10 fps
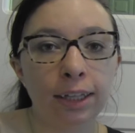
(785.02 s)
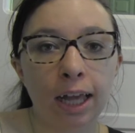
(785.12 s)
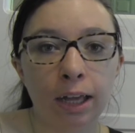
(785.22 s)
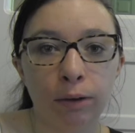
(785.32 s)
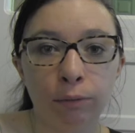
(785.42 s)

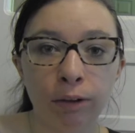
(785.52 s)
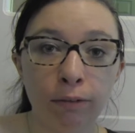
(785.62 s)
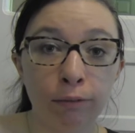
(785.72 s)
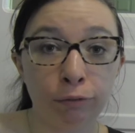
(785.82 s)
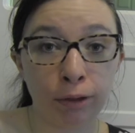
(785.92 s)
like, we
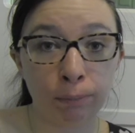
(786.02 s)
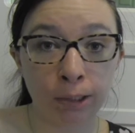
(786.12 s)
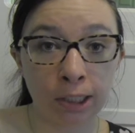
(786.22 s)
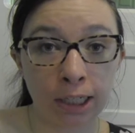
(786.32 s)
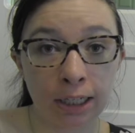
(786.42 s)
are
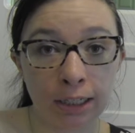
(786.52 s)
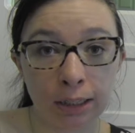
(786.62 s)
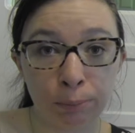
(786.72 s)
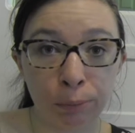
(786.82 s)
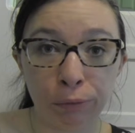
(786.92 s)
refurbishing
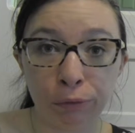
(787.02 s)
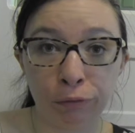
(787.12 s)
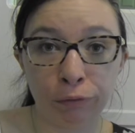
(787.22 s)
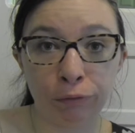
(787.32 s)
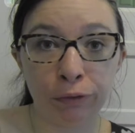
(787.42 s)
the pool
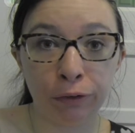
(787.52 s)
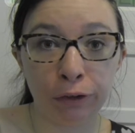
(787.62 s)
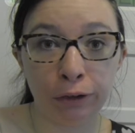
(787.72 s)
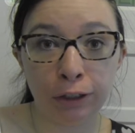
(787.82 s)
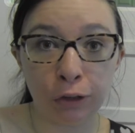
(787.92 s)
for
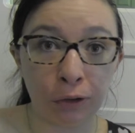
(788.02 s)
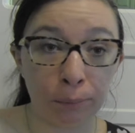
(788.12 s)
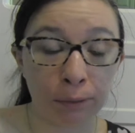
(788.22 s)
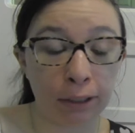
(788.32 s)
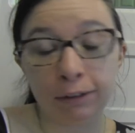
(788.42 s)
further
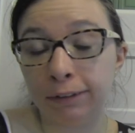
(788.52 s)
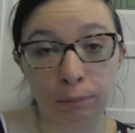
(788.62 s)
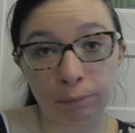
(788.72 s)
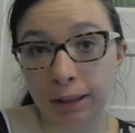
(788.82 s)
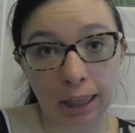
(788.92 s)
enjoyment or
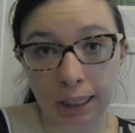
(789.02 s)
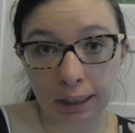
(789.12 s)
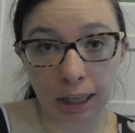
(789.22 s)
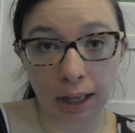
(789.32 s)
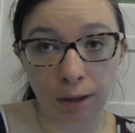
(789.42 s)
something like
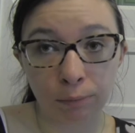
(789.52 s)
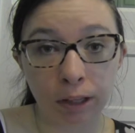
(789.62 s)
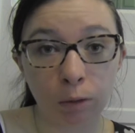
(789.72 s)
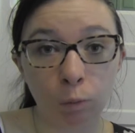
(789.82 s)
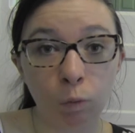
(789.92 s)
that. I'm
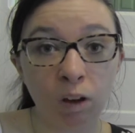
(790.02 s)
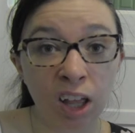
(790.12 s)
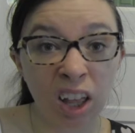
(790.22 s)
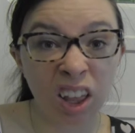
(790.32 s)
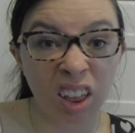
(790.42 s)
like,
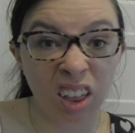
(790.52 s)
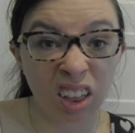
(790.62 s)
what?